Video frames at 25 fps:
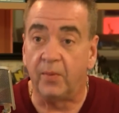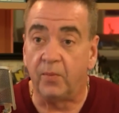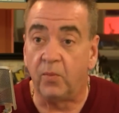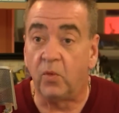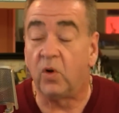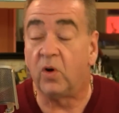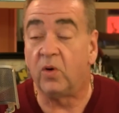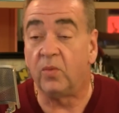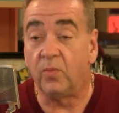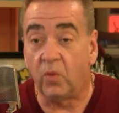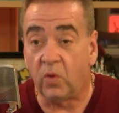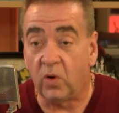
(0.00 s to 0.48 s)

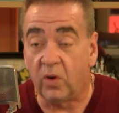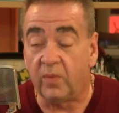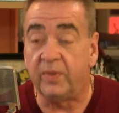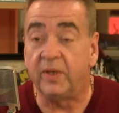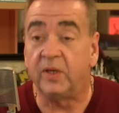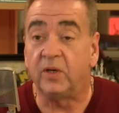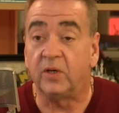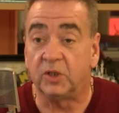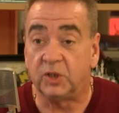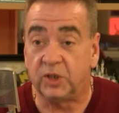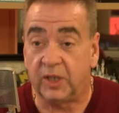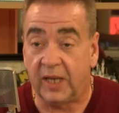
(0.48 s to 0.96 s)
more and more
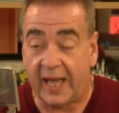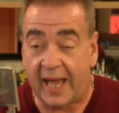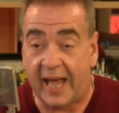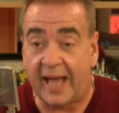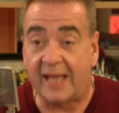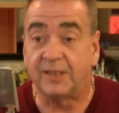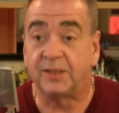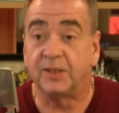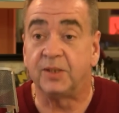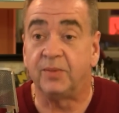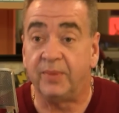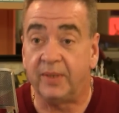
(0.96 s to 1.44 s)
because she
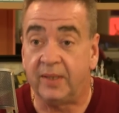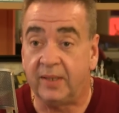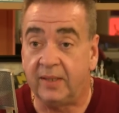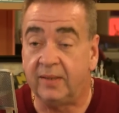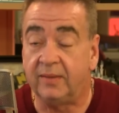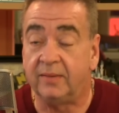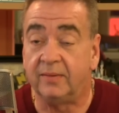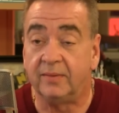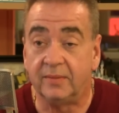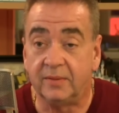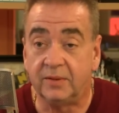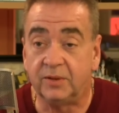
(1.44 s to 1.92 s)
has
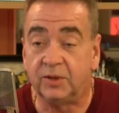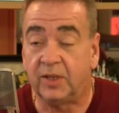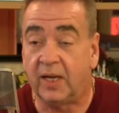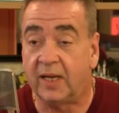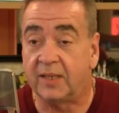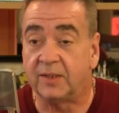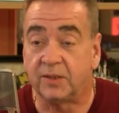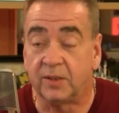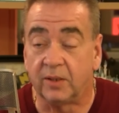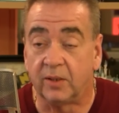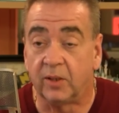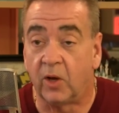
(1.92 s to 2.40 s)

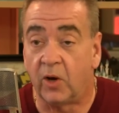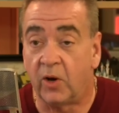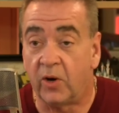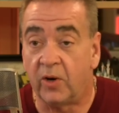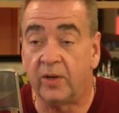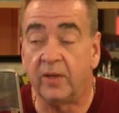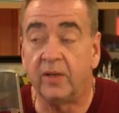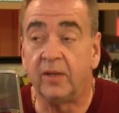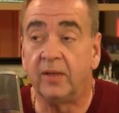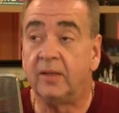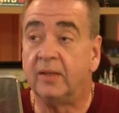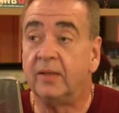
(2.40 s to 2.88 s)
to
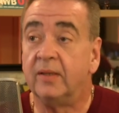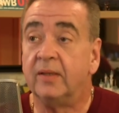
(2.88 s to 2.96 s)
learn.